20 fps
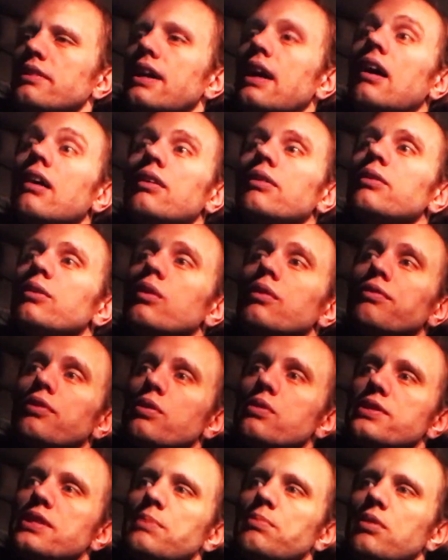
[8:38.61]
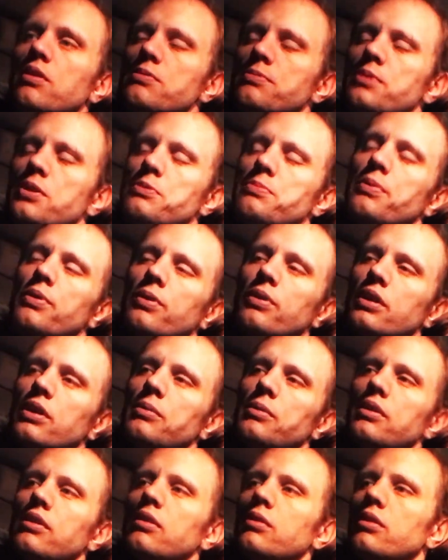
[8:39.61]
Now, I don't know if you're a C++
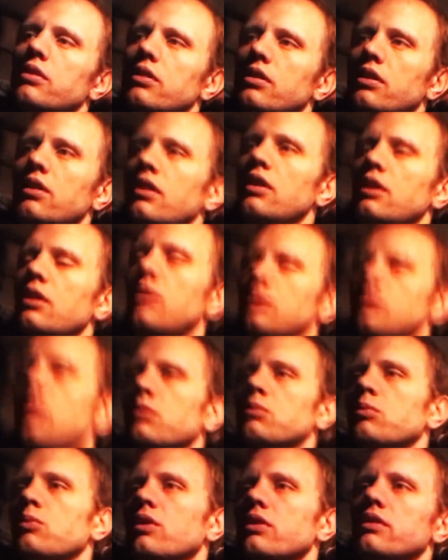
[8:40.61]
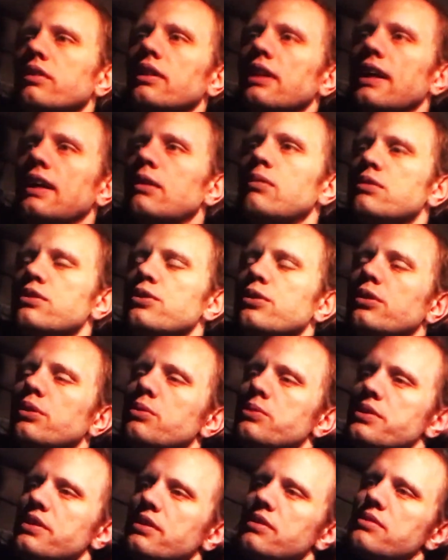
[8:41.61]
programmer or what language you're
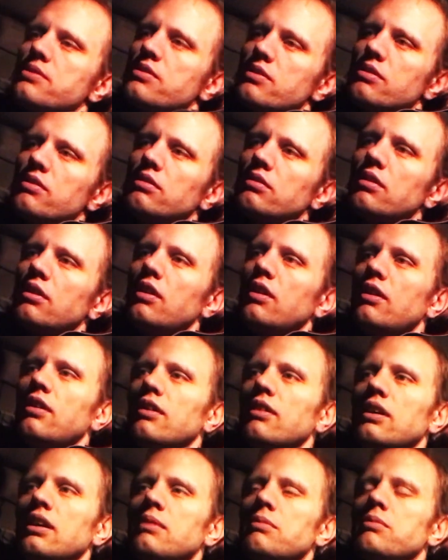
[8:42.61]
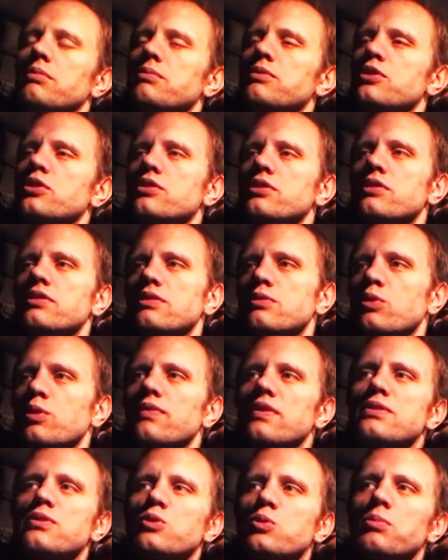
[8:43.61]
using, so I was just sort
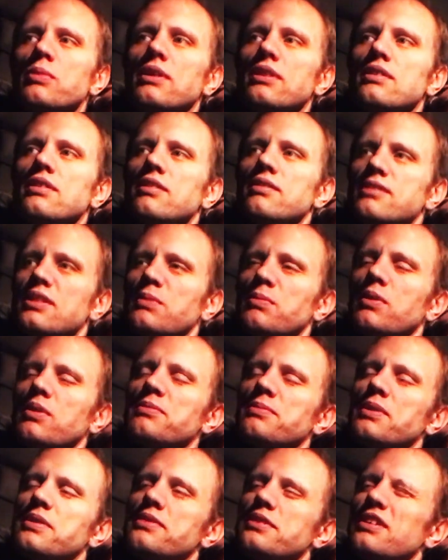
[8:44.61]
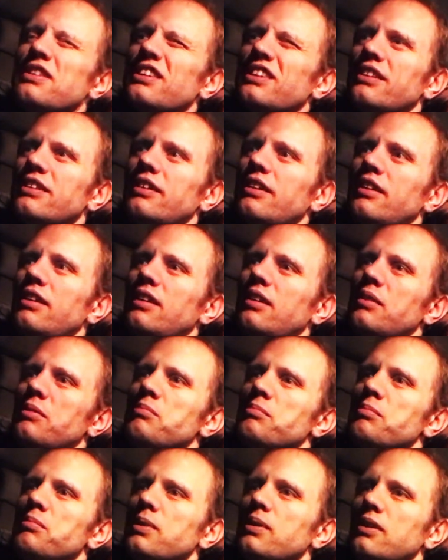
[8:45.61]
of assuming C++ here,
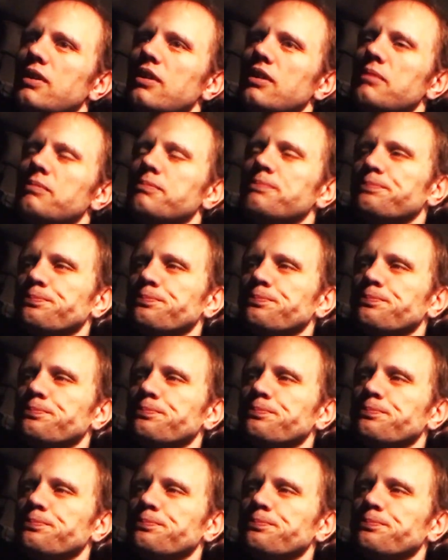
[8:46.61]
but